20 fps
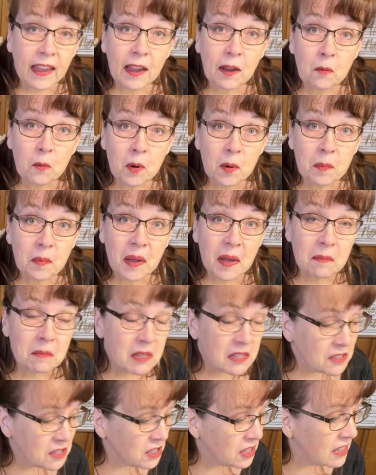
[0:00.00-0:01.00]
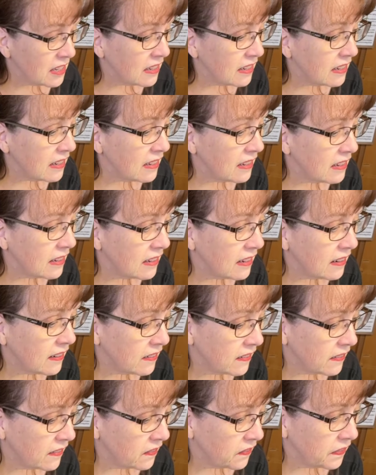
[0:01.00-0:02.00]
and that we're
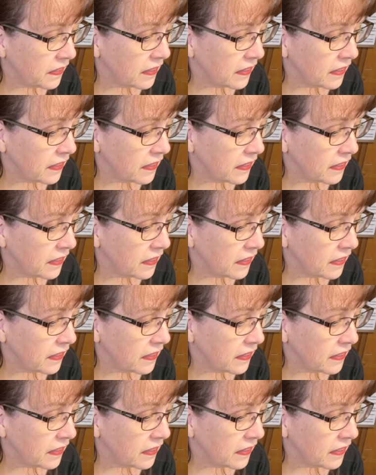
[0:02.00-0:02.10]
publishing.